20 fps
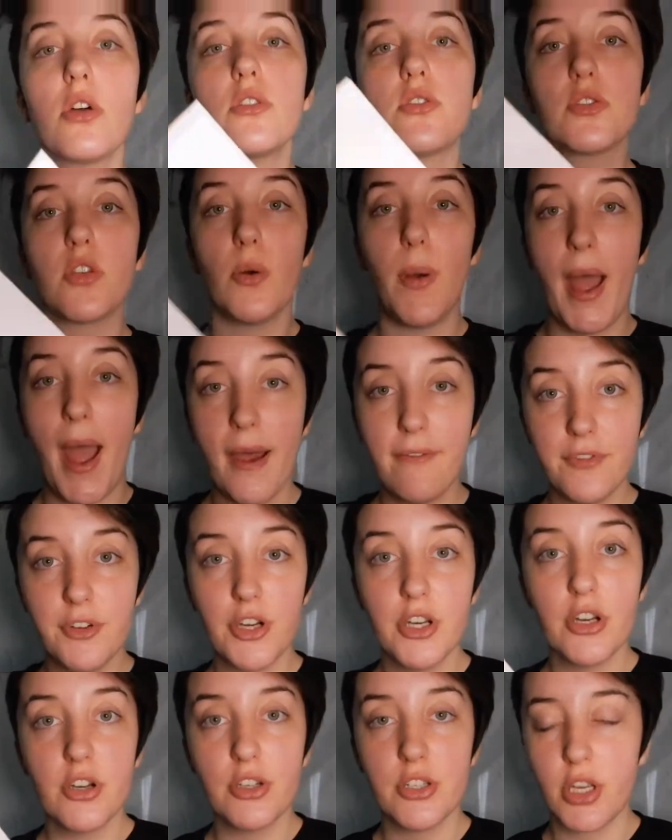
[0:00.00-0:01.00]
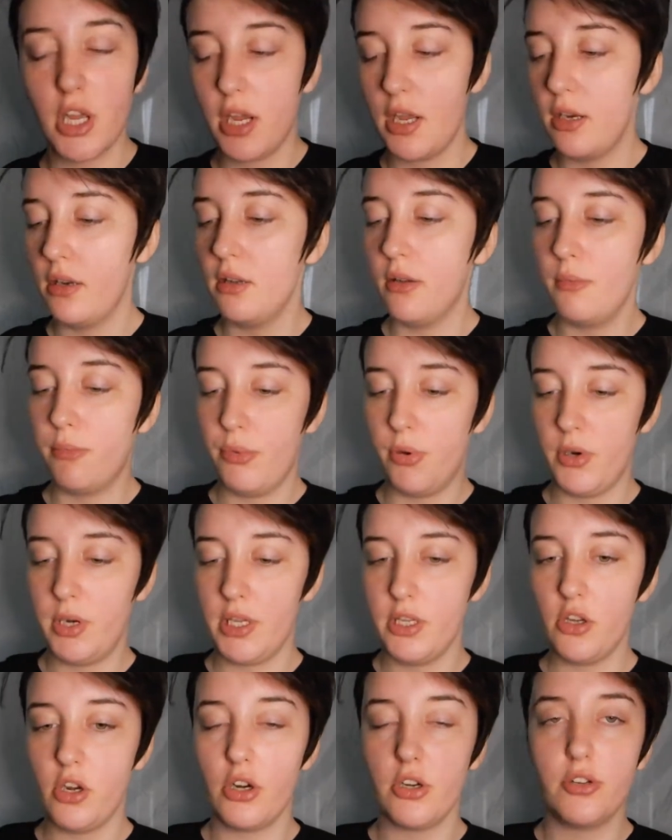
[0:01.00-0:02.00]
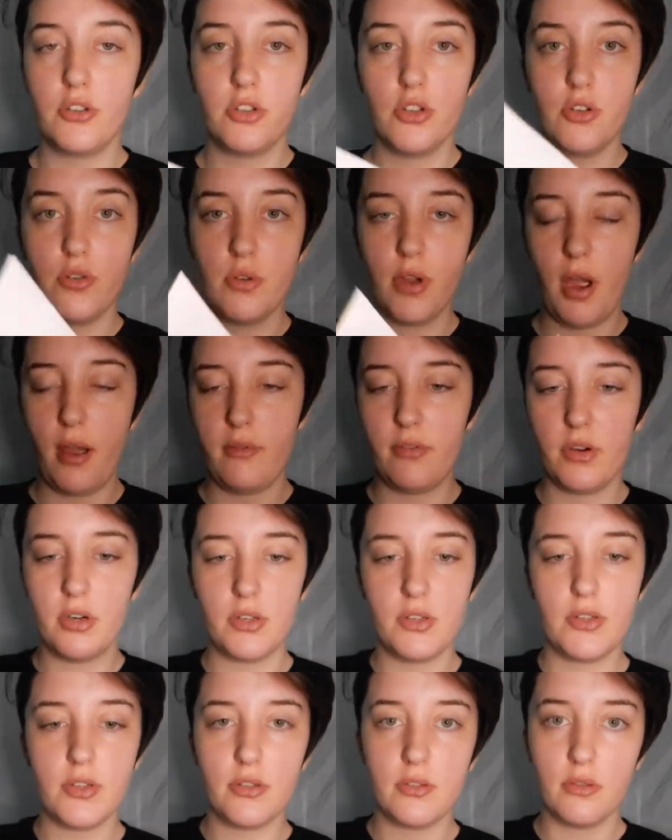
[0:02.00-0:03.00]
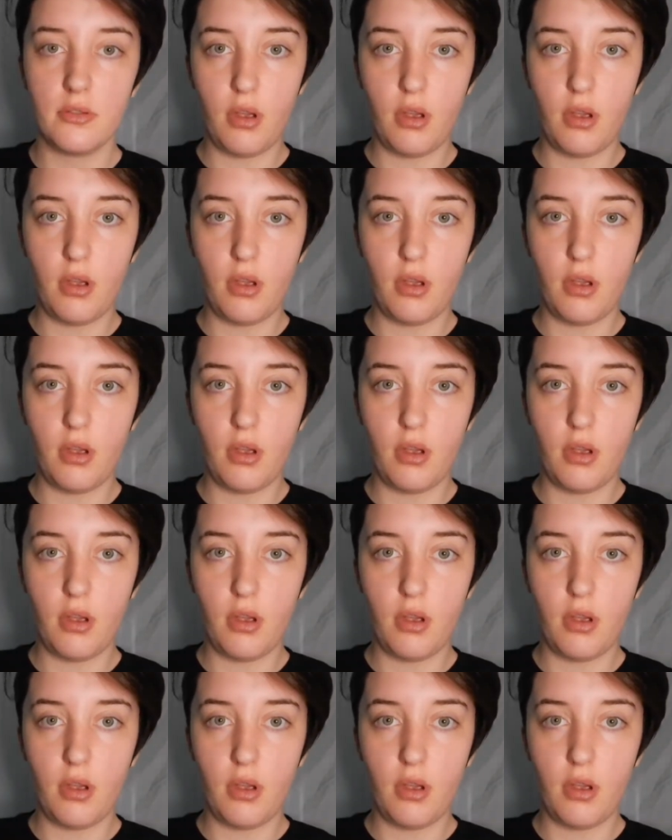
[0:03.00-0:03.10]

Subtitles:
So after you're done putting your 2 covers